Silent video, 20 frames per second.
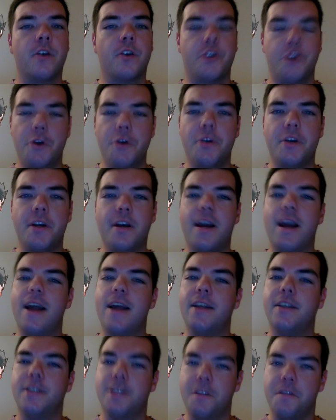Koga
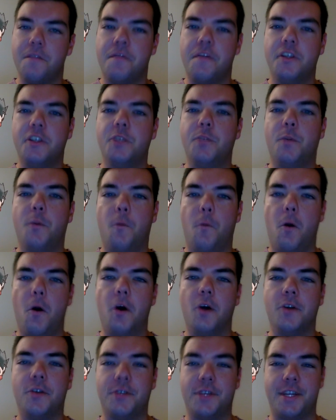has invisible
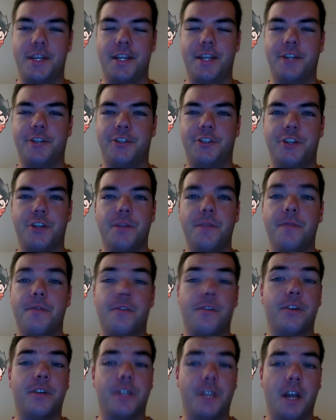walls in his gym
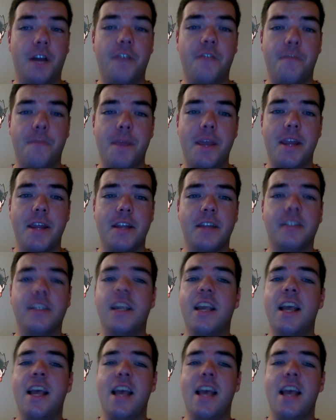for a tough maze,